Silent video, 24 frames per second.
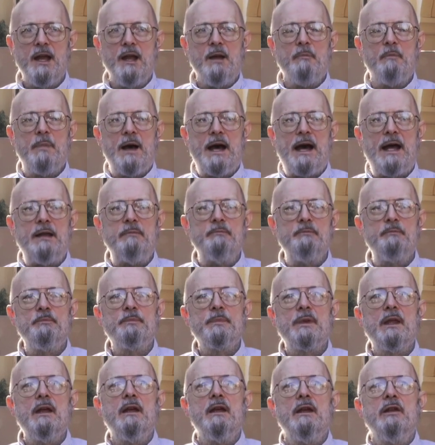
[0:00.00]
But
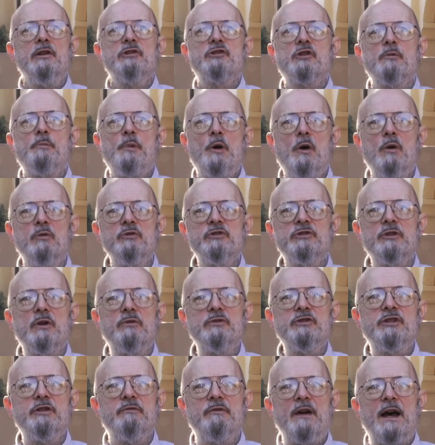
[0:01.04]
suppose
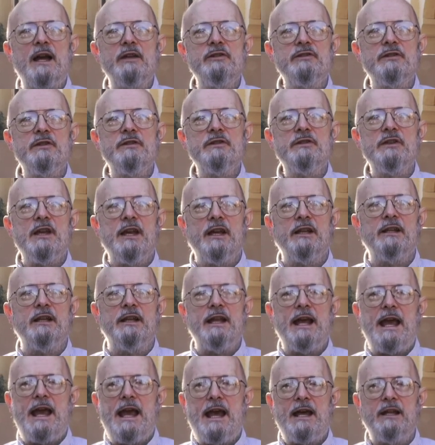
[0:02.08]
those devices had an
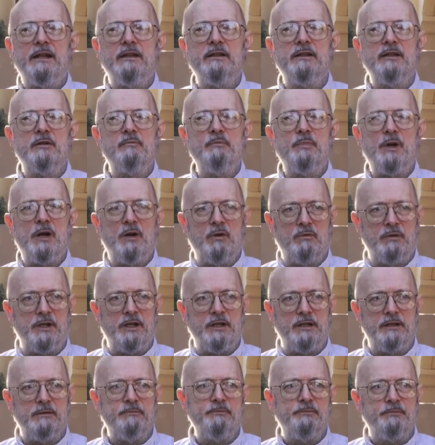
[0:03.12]
added
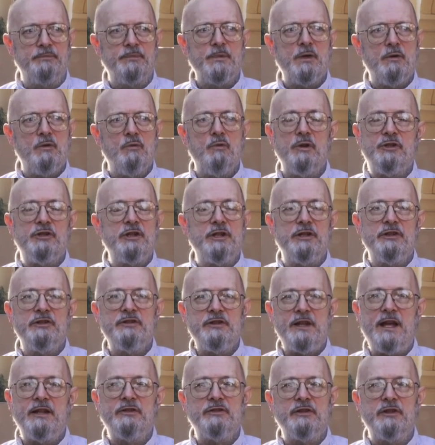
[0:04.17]
component, which in a
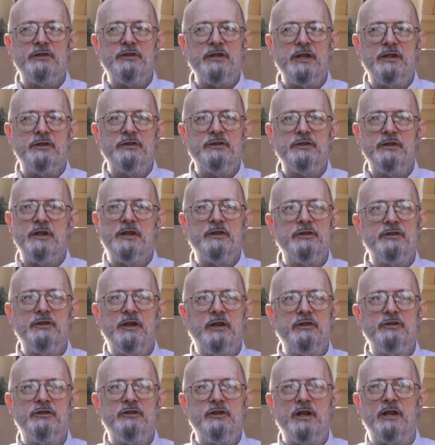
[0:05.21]
sense is, is, is,
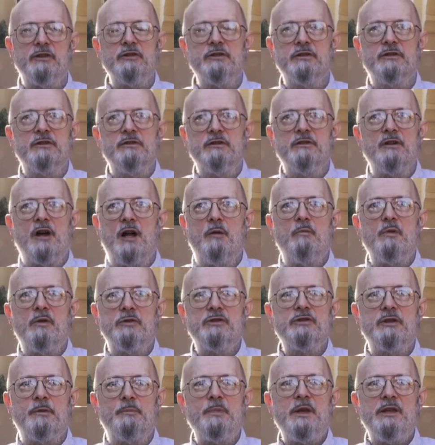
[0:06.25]
is just
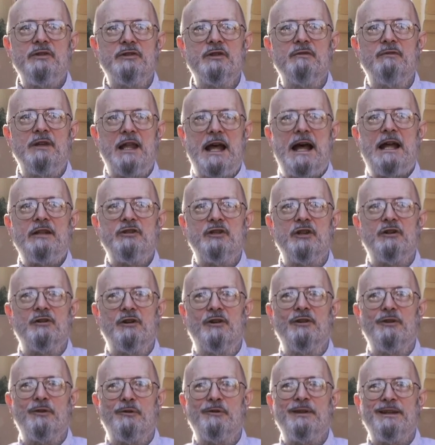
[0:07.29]
almost a piece of logic,
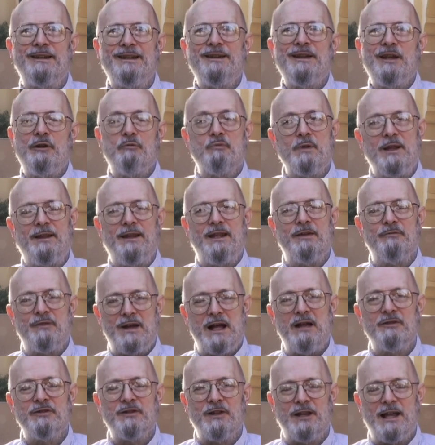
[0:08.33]
although it really
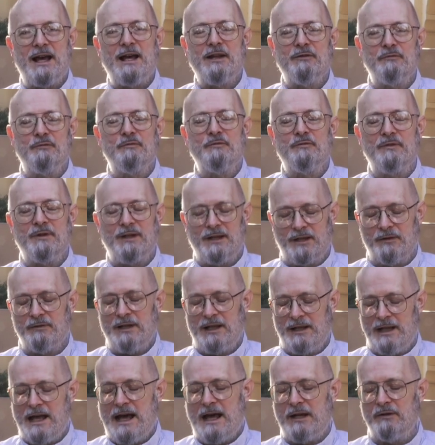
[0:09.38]
involves a lot of, a,
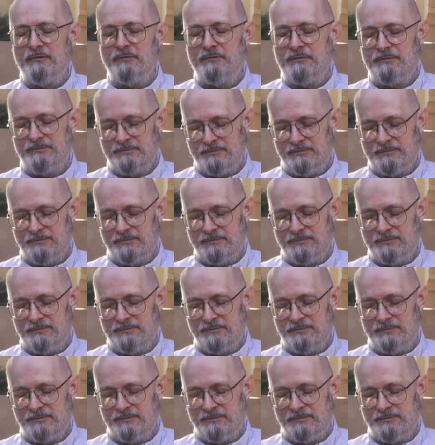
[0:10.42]
a lot of